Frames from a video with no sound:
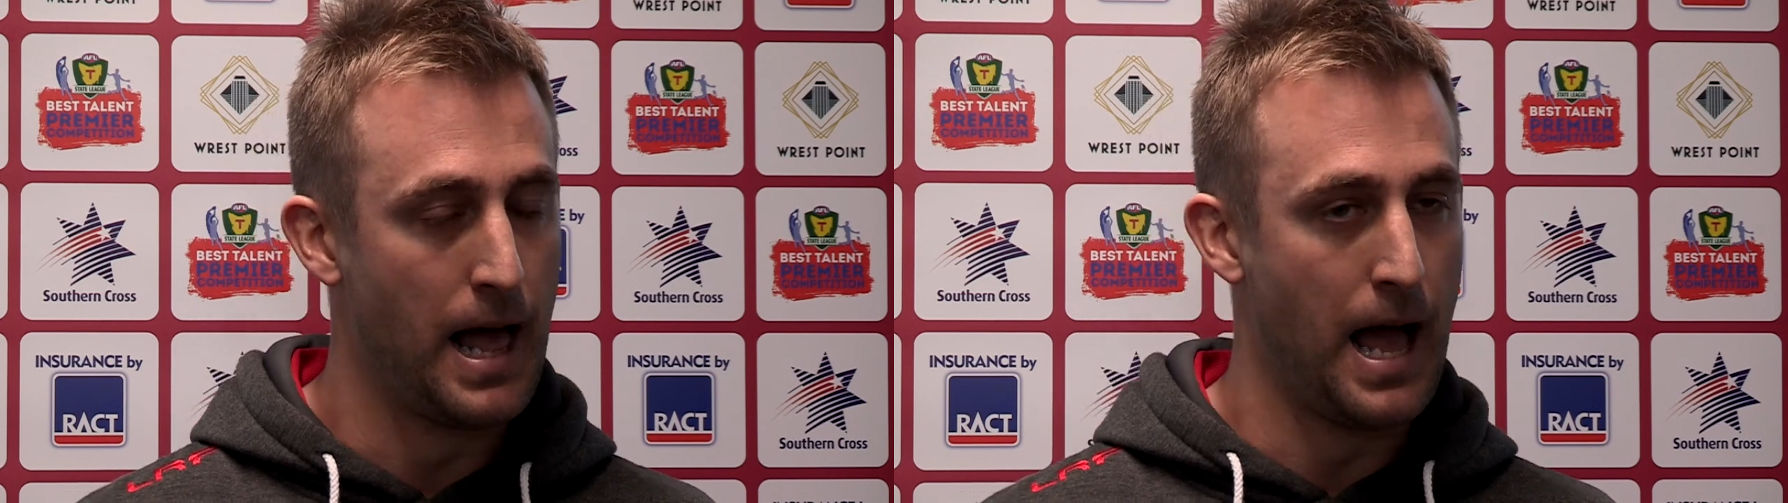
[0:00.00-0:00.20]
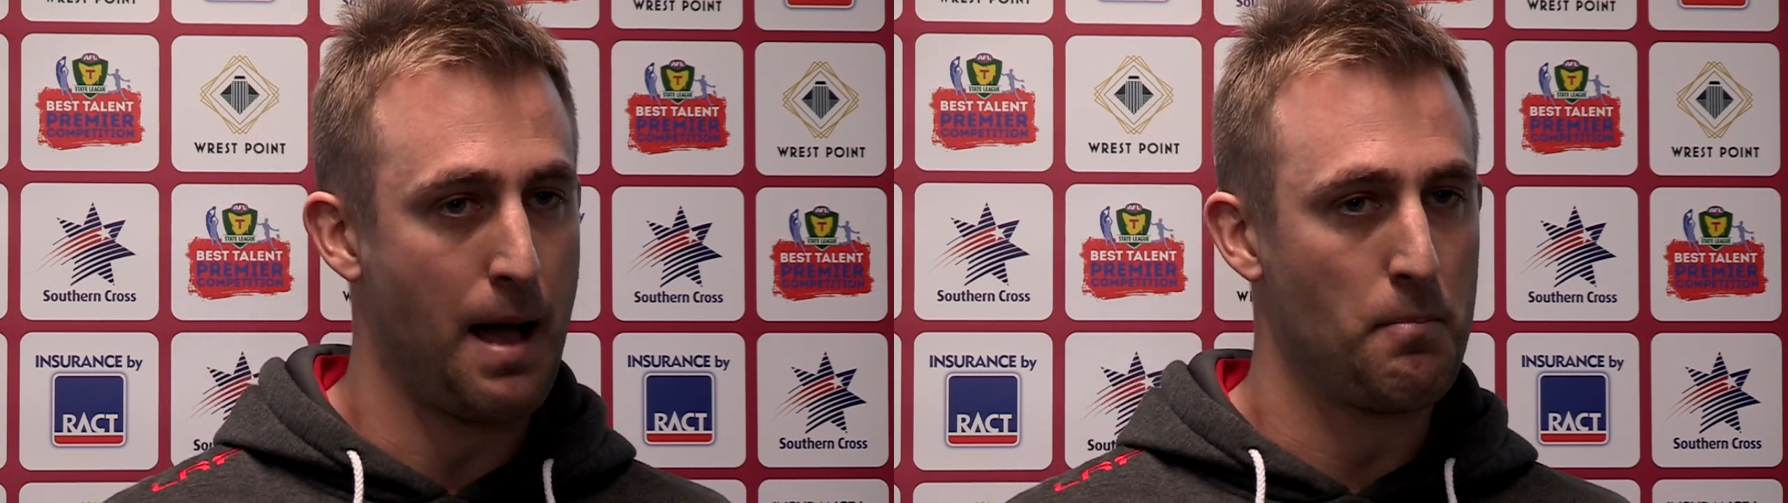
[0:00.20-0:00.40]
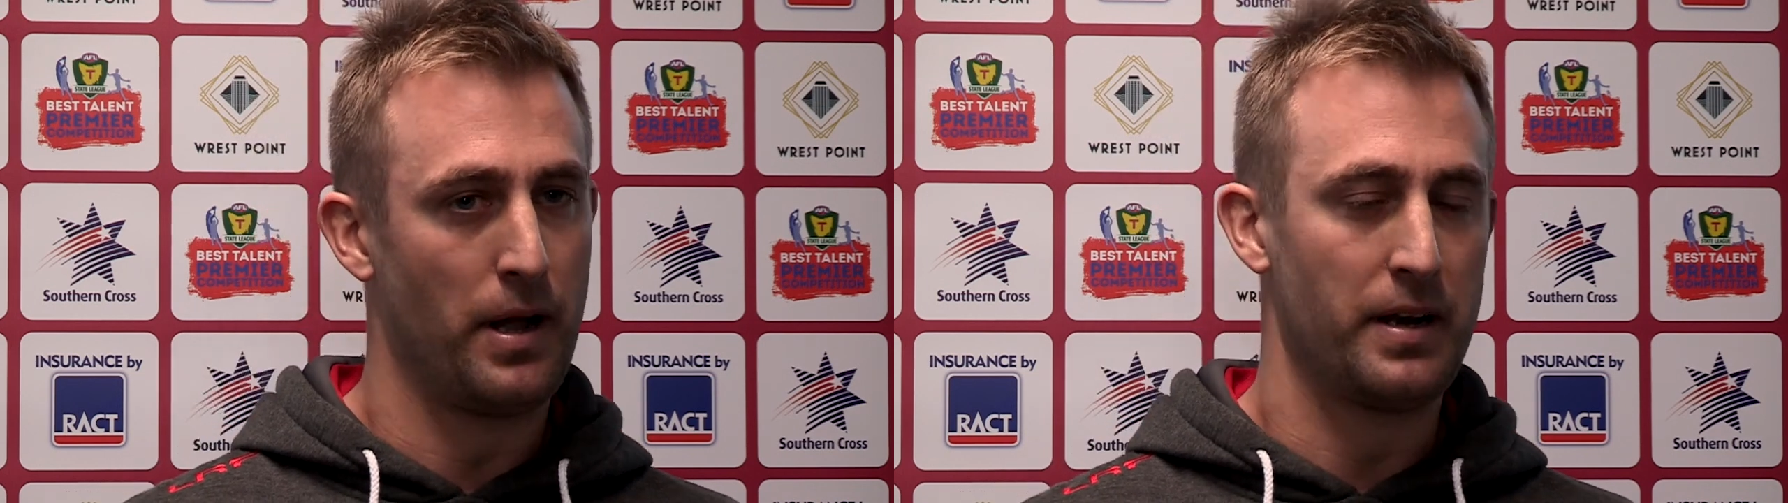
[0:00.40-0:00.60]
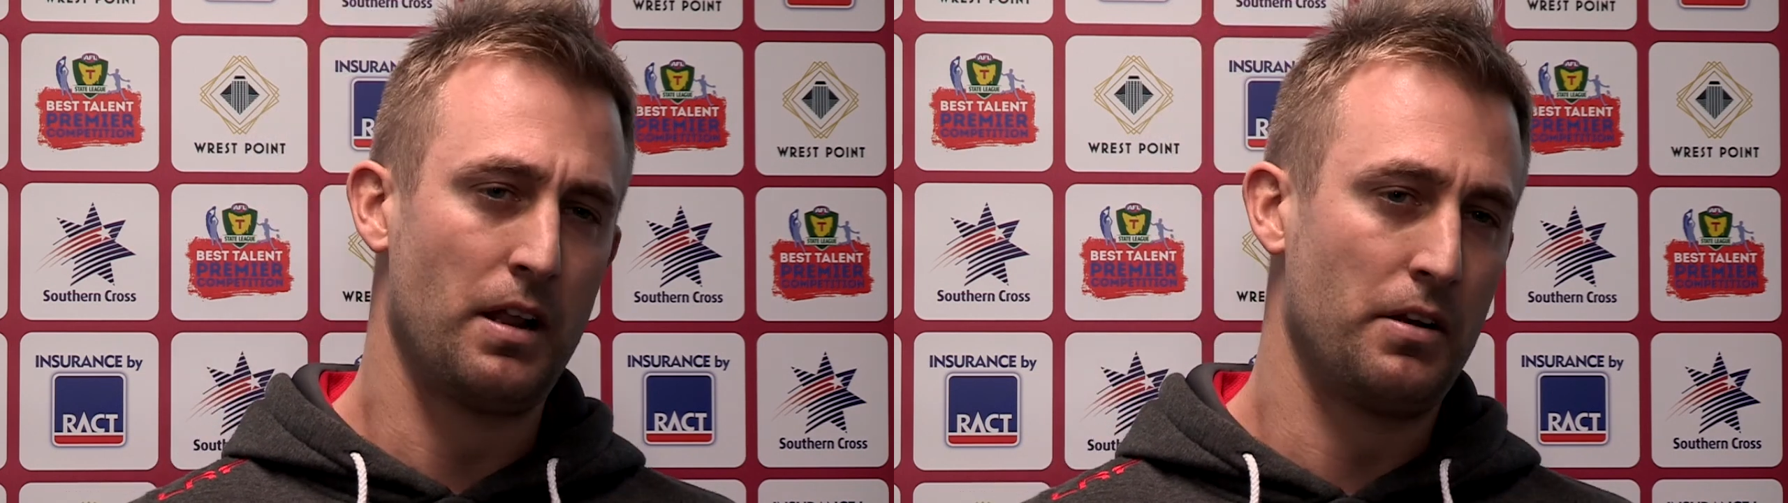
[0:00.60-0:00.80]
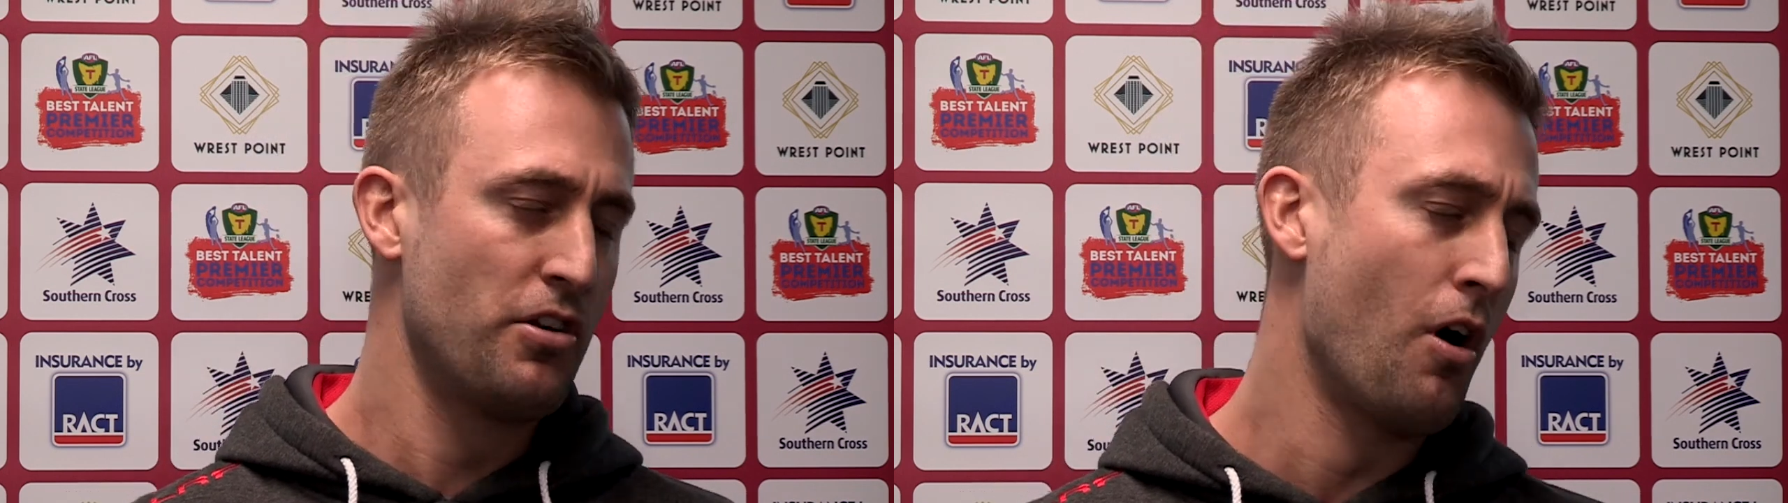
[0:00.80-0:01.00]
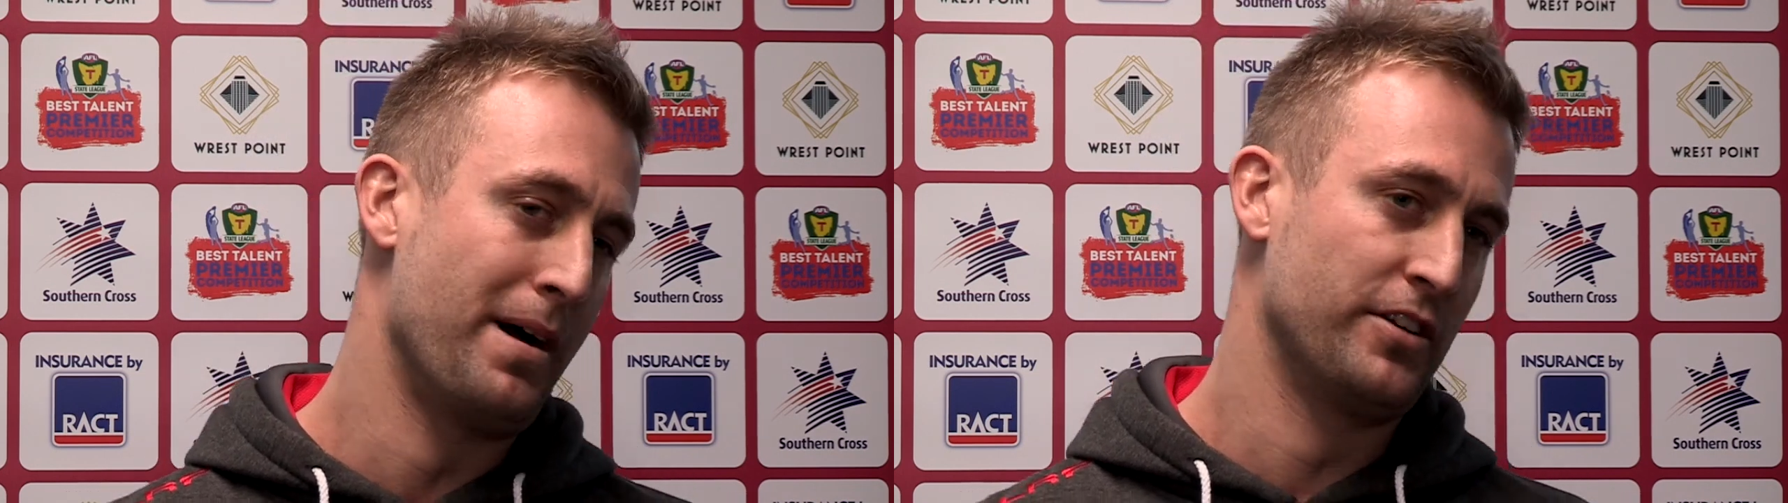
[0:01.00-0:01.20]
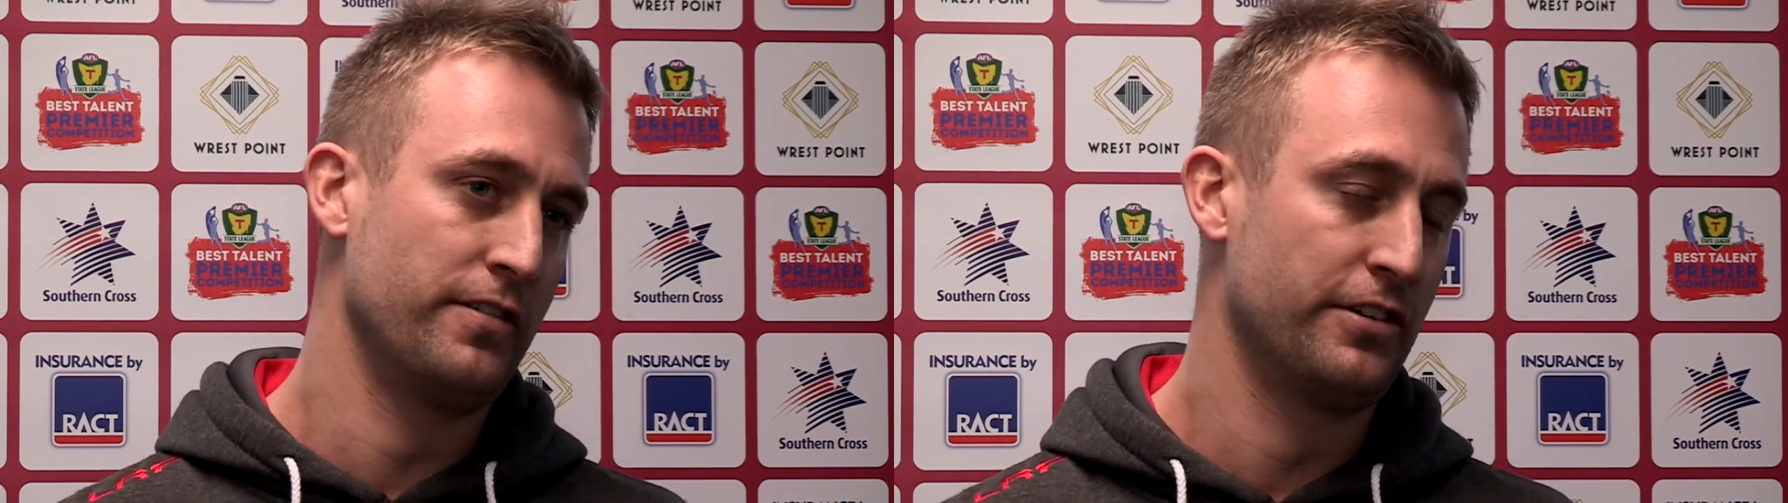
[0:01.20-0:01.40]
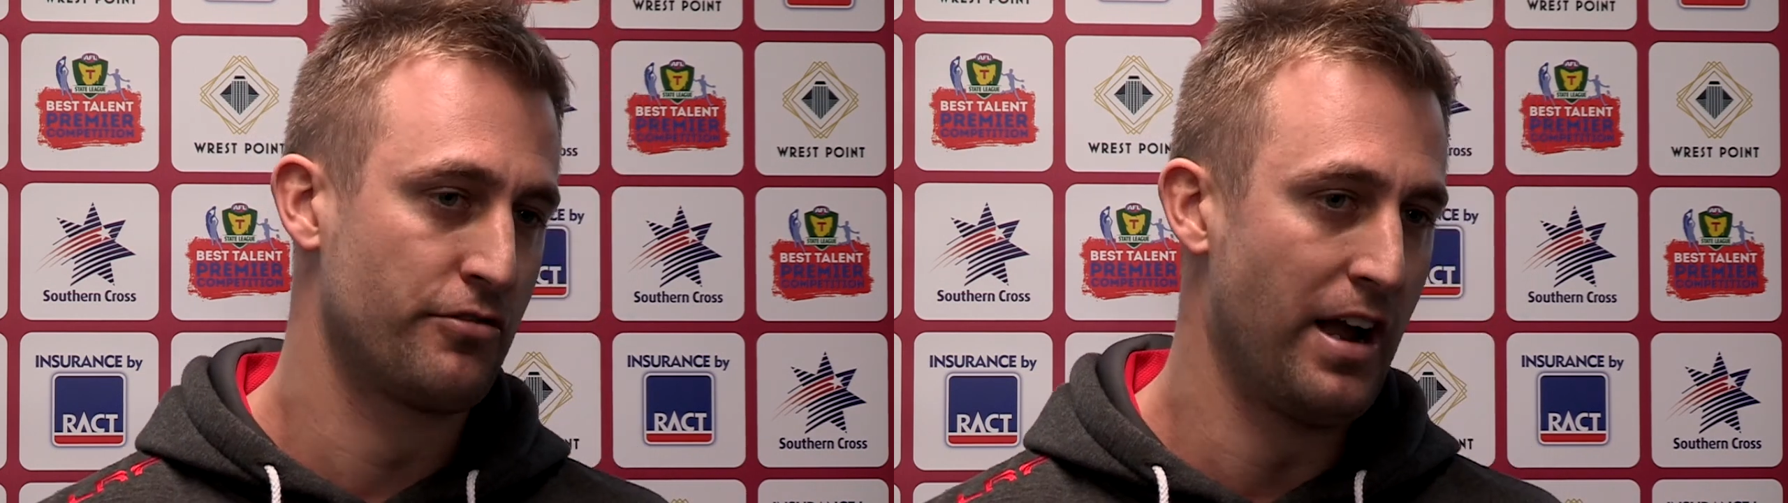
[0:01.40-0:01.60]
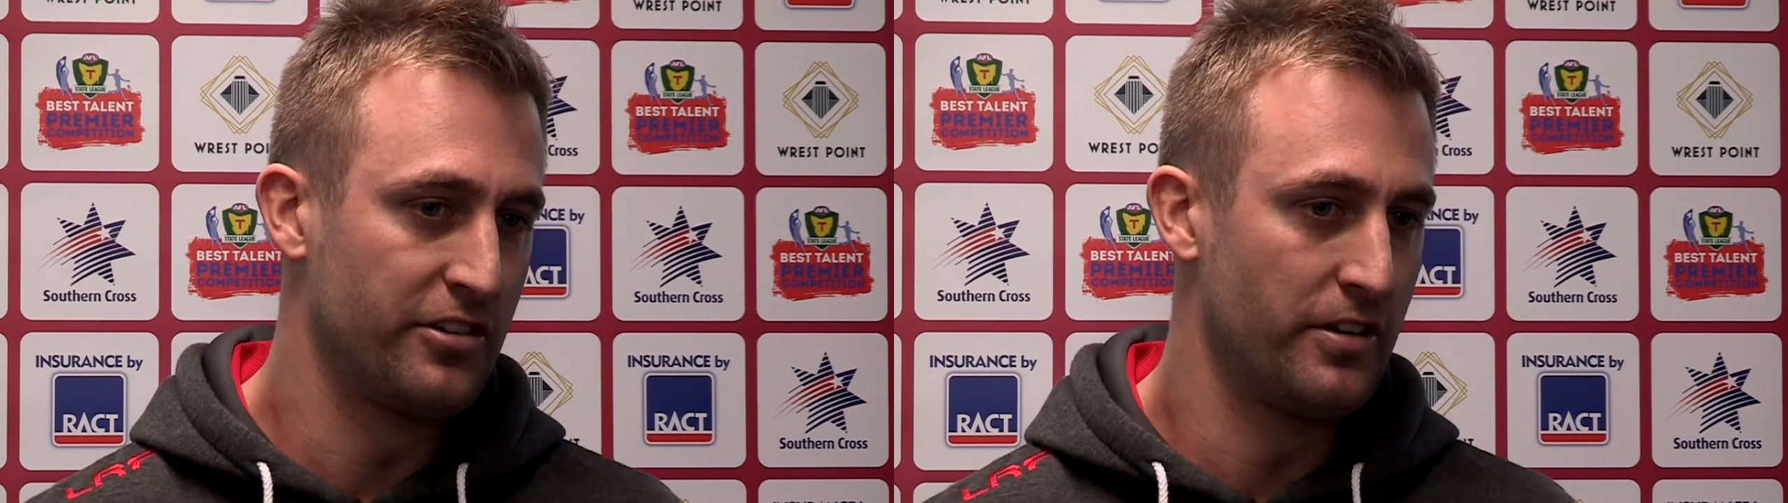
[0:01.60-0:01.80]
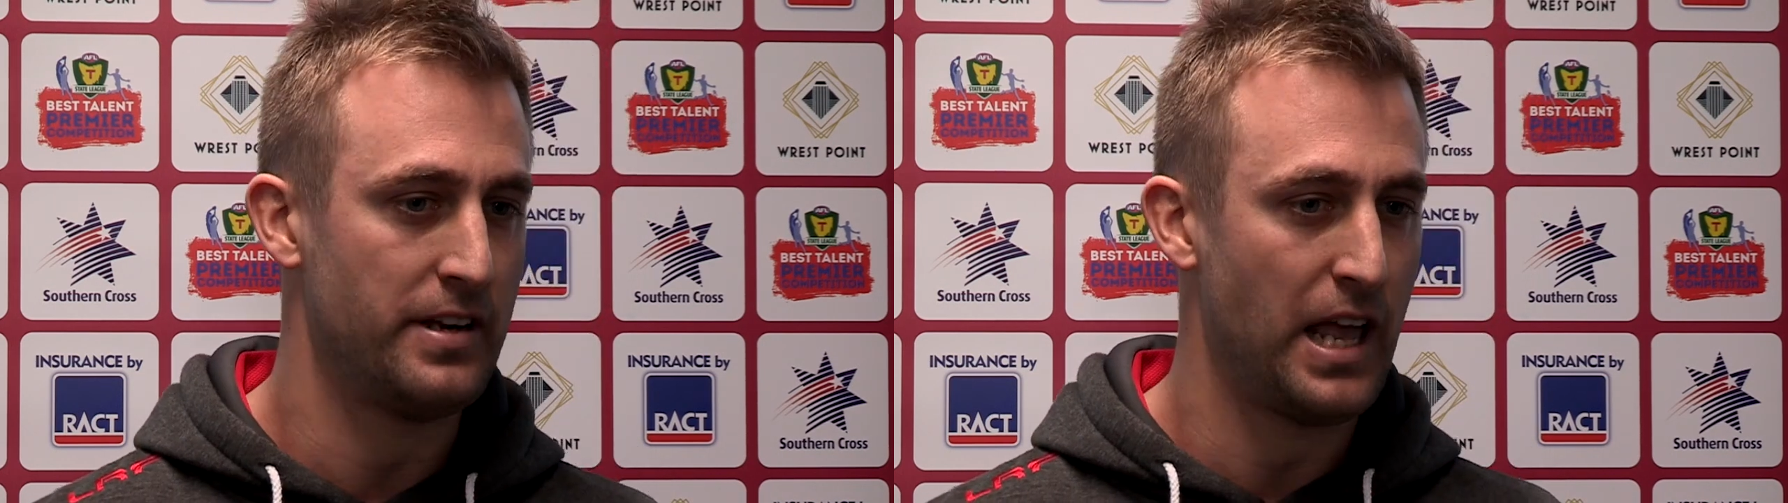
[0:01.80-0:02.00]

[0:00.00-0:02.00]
But not much of a distraction,